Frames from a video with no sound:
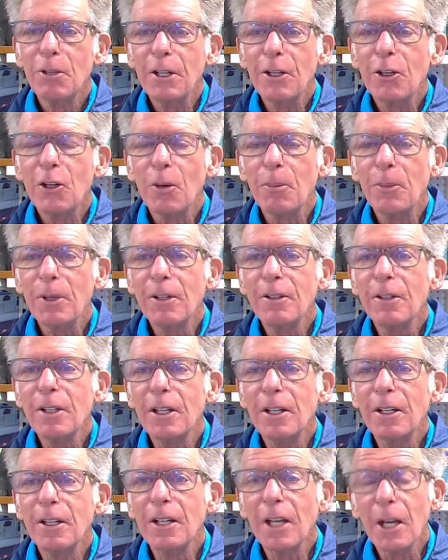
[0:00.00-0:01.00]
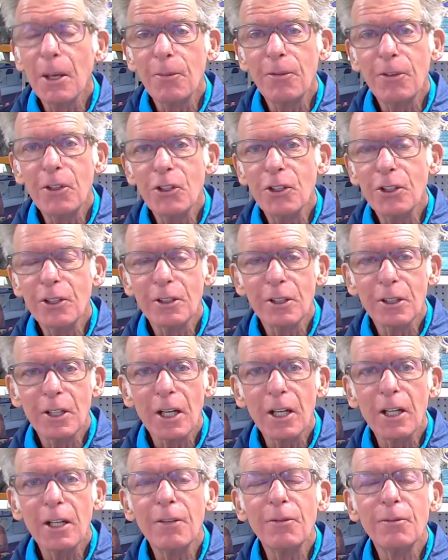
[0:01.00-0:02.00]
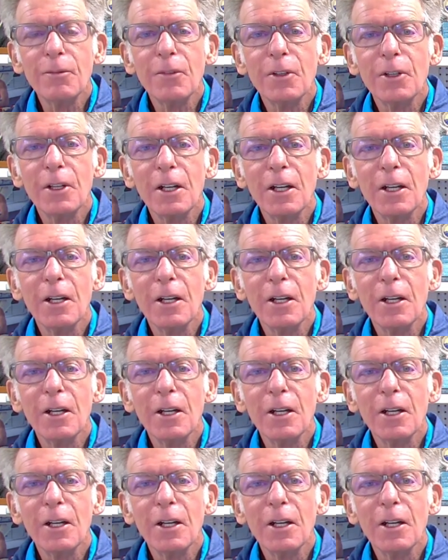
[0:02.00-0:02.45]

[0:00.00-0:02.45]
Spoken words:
pretty common in game fishing today.